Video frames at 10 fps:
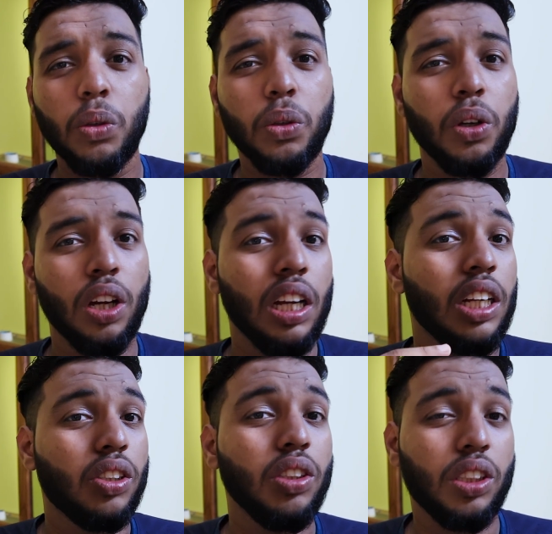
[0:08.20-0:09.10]
to
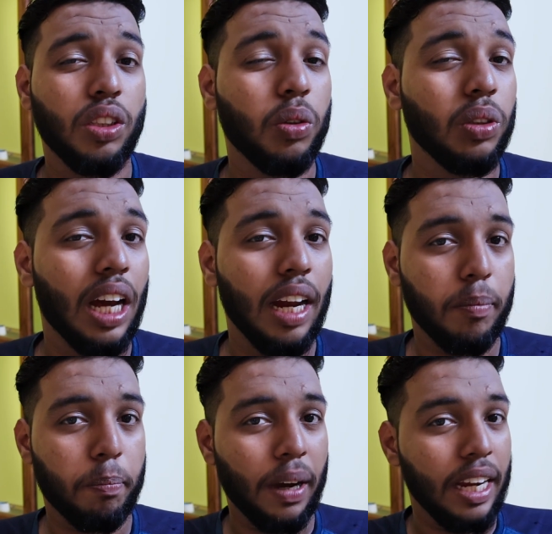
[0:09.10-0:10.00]
switch to the
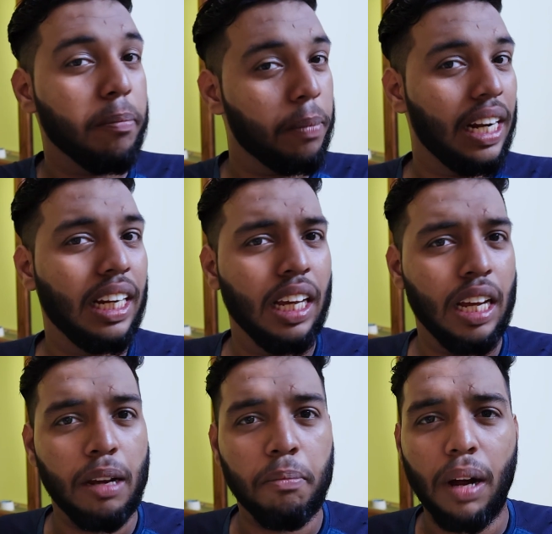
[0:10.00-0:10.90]
Pie build
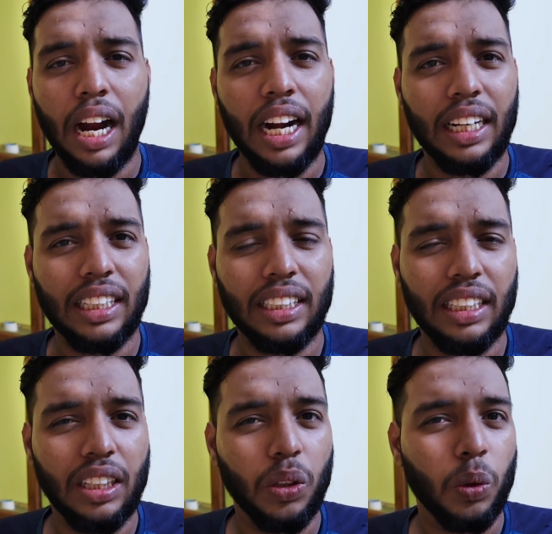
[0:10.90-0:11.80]
but
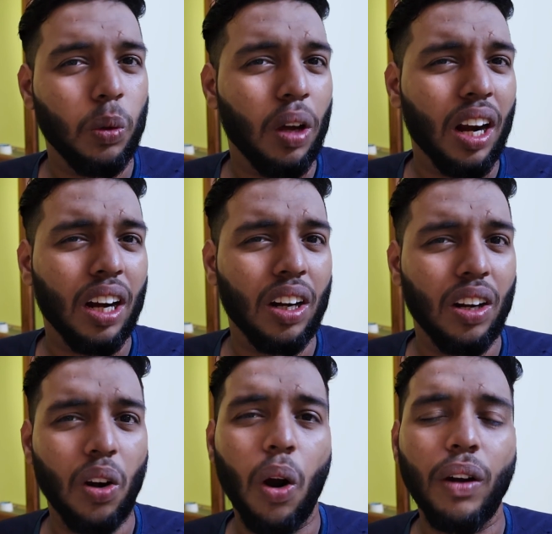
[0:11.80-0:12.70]
you are
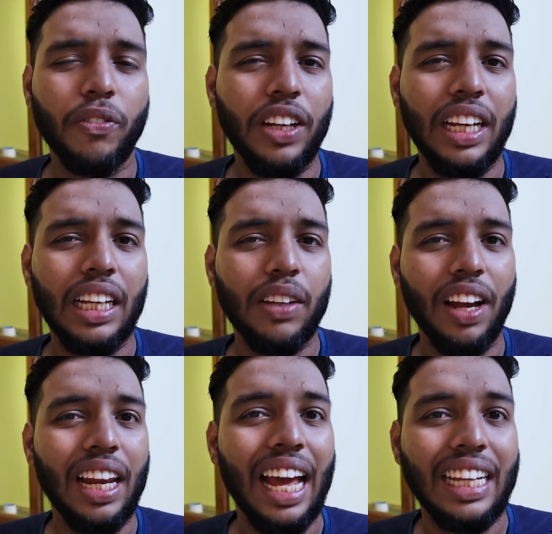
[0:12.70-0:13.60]
not feeling
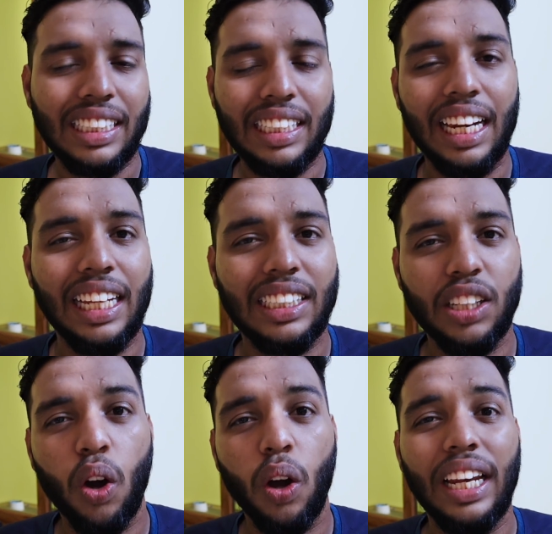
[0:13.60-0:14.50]
well as there is
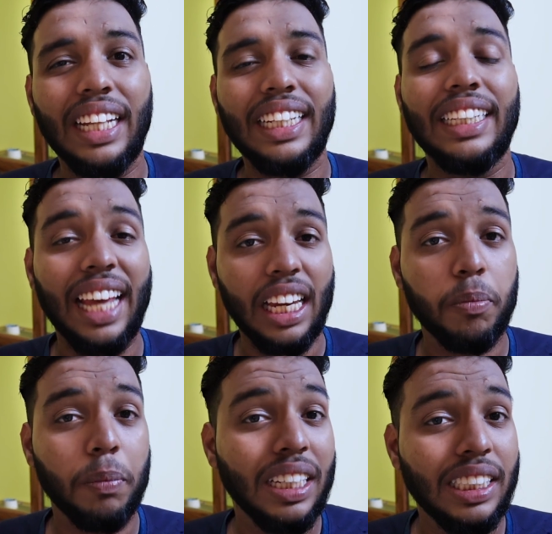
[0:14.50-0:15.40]
no nothing
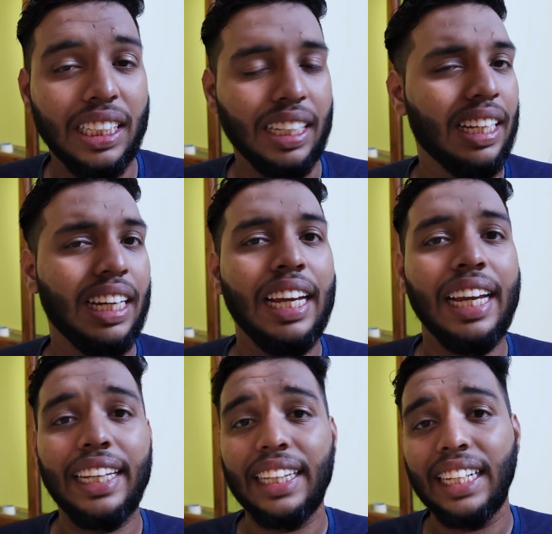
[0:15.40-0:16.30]
that much
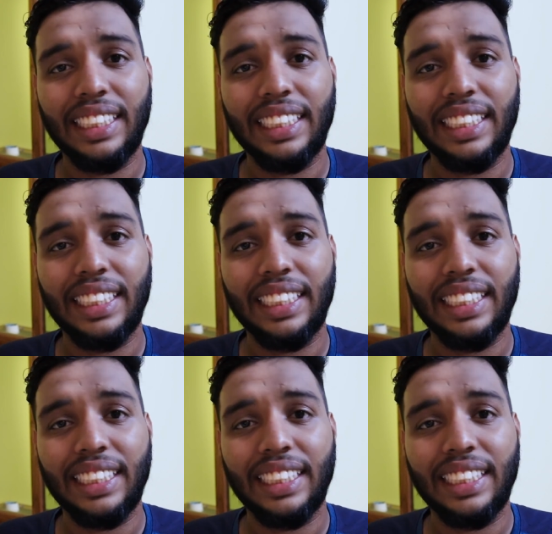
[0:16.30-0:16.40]
in the